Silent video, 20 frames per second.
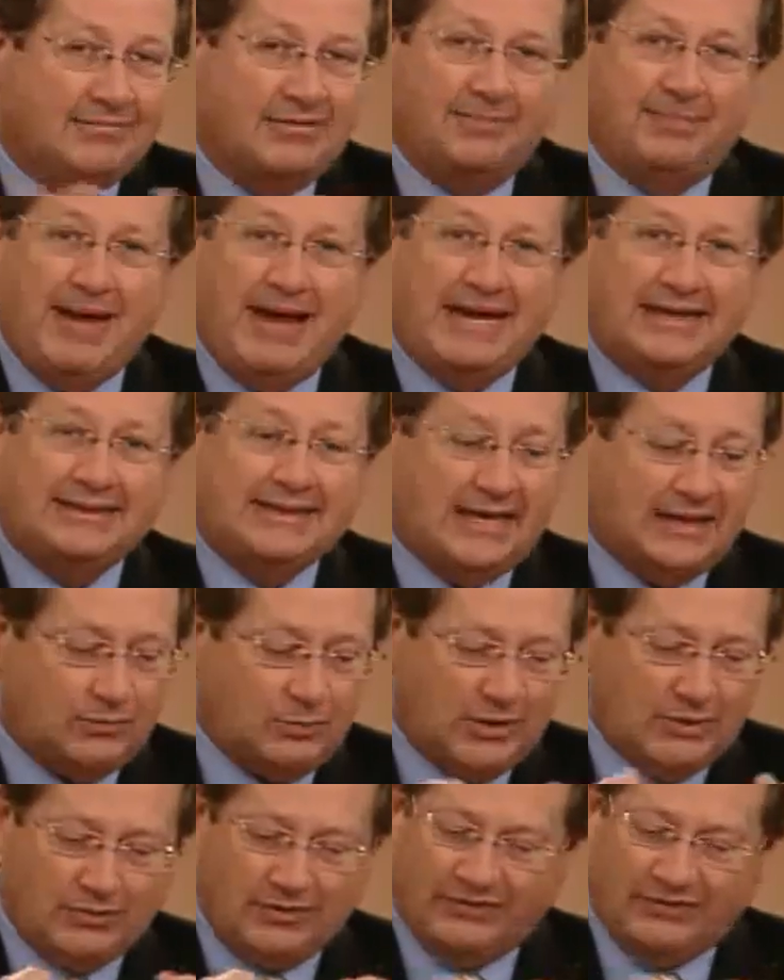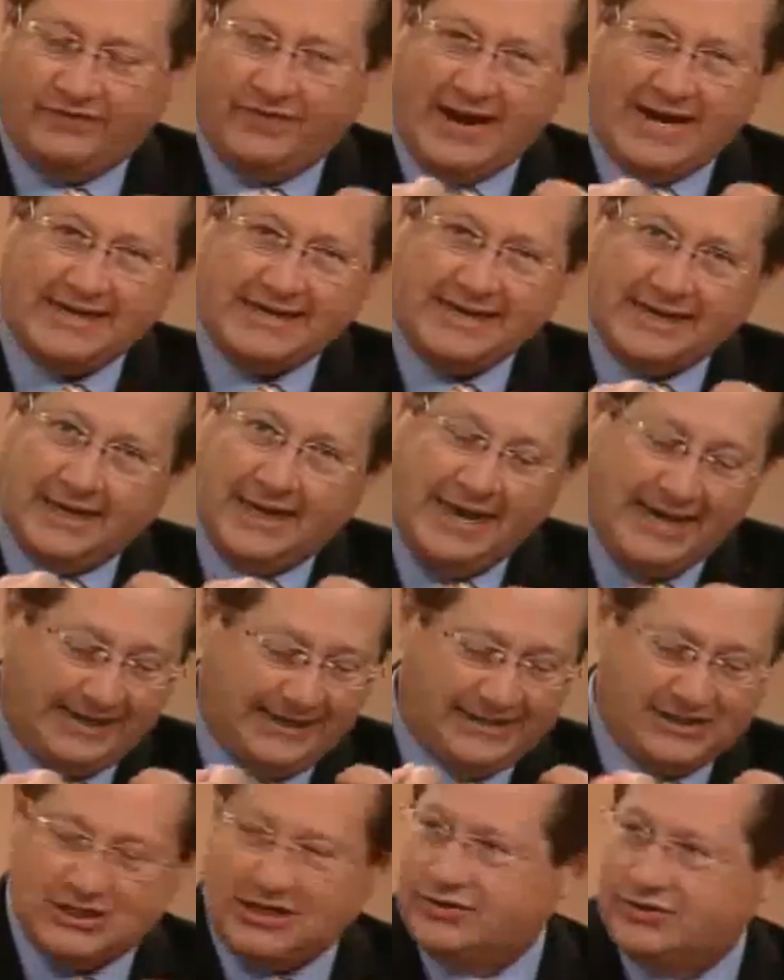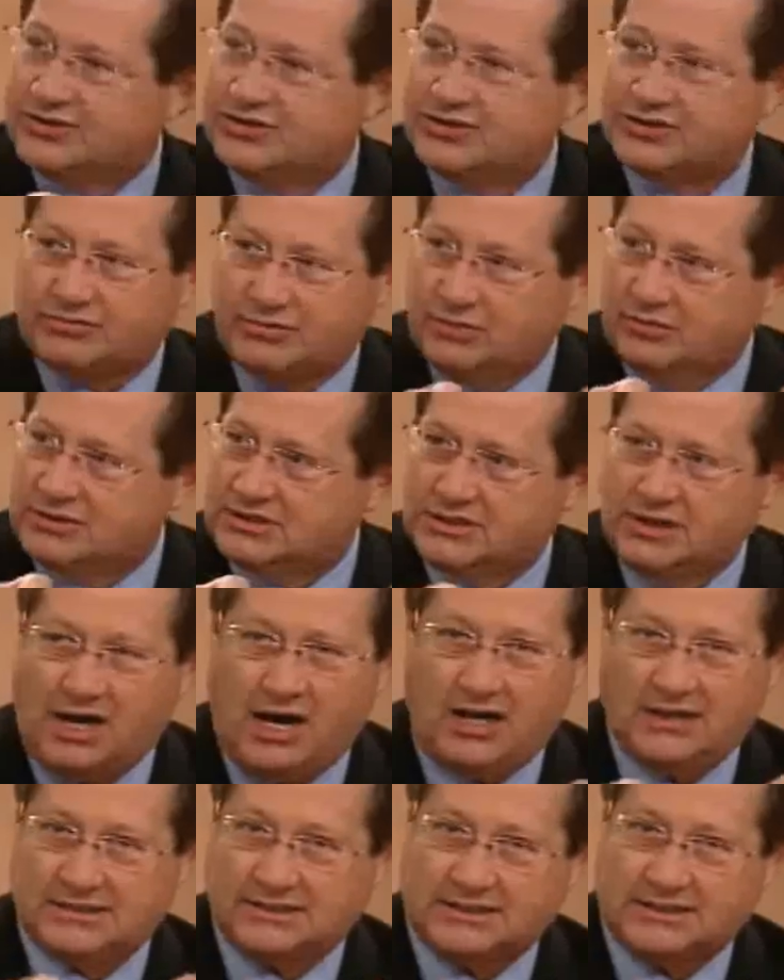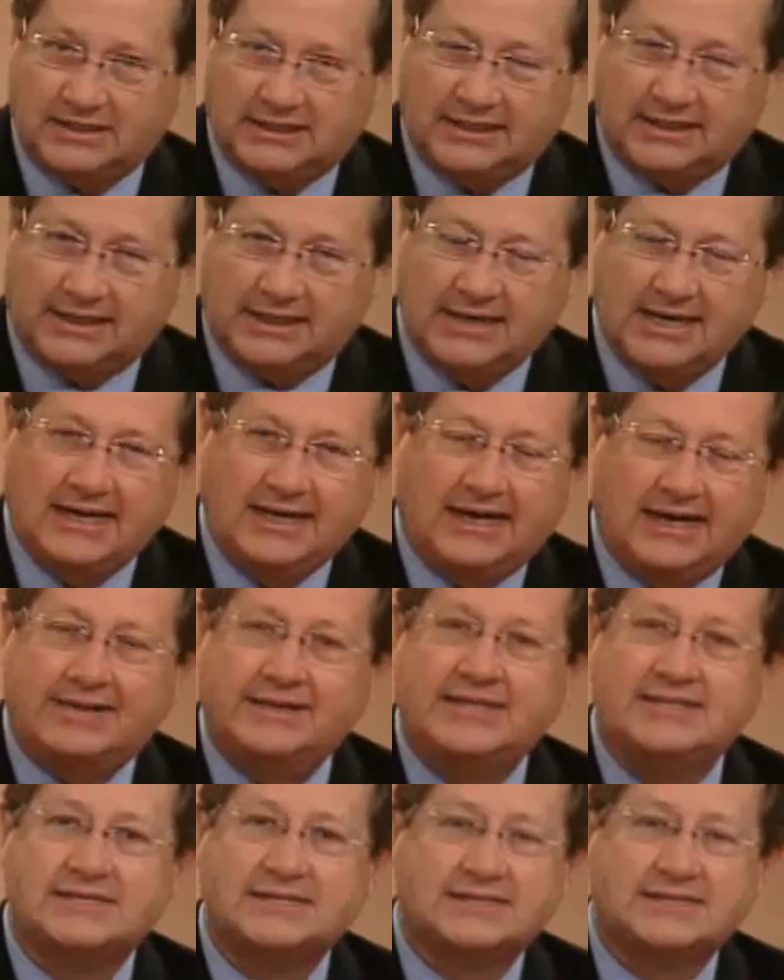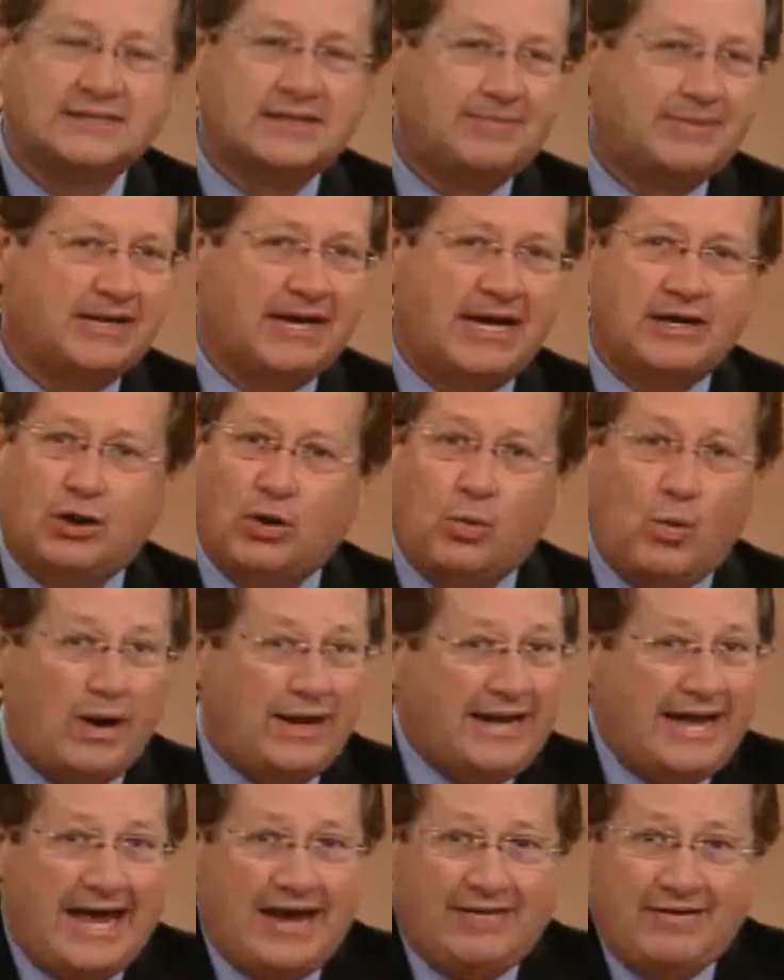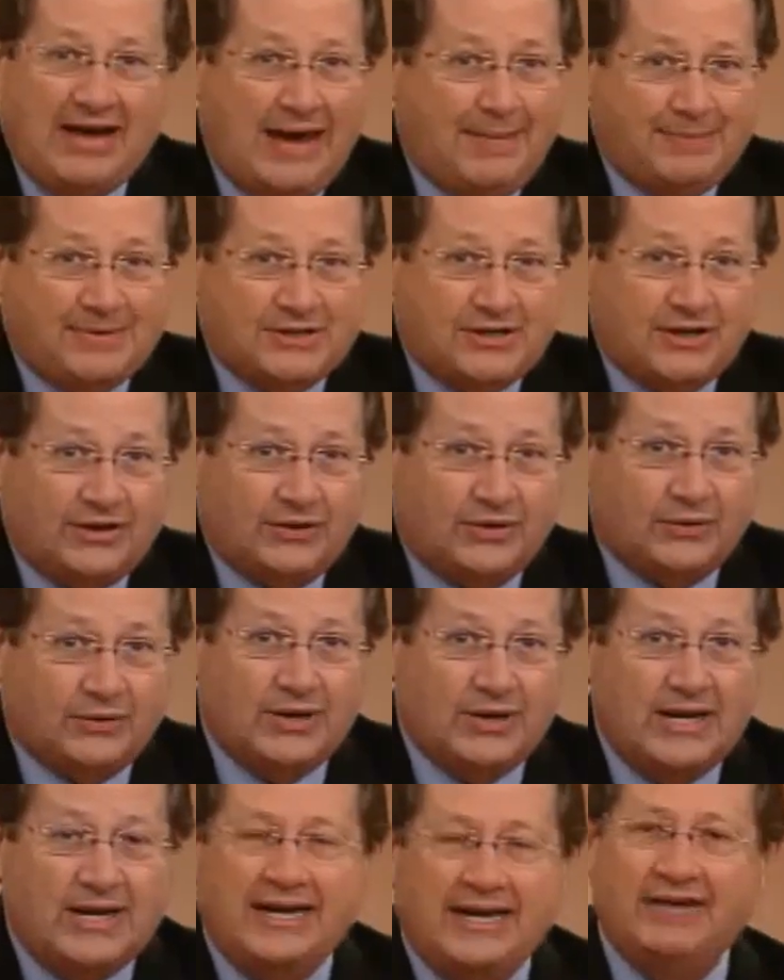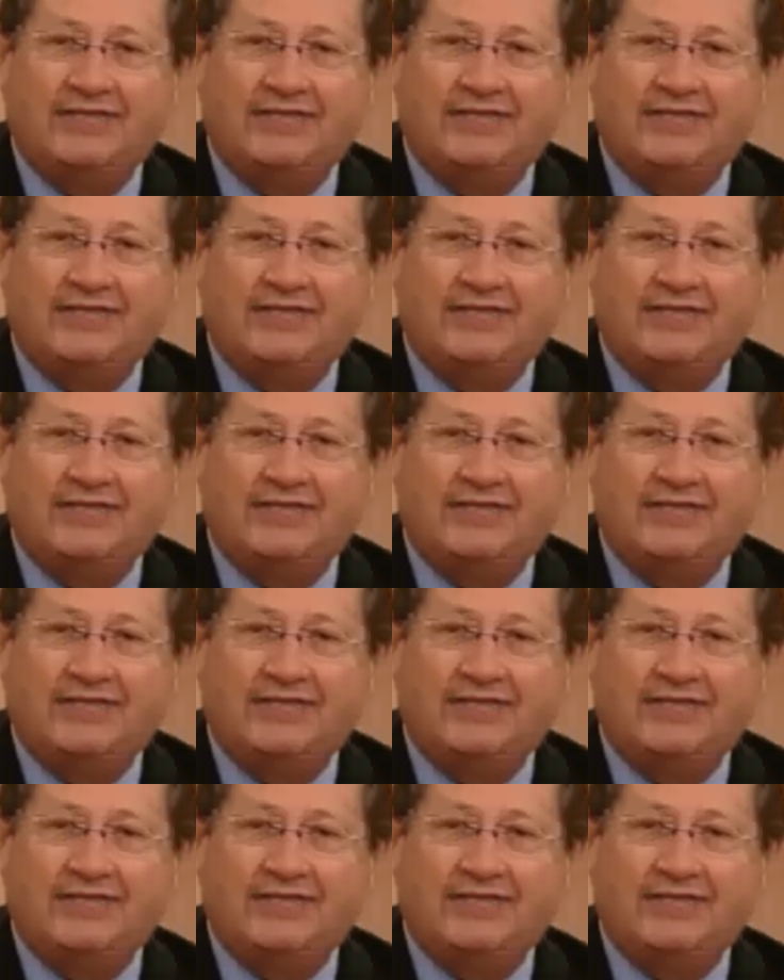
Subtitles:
But back then, we were fighting at each other's throats constantly, and this is something I don't want to have happen to you.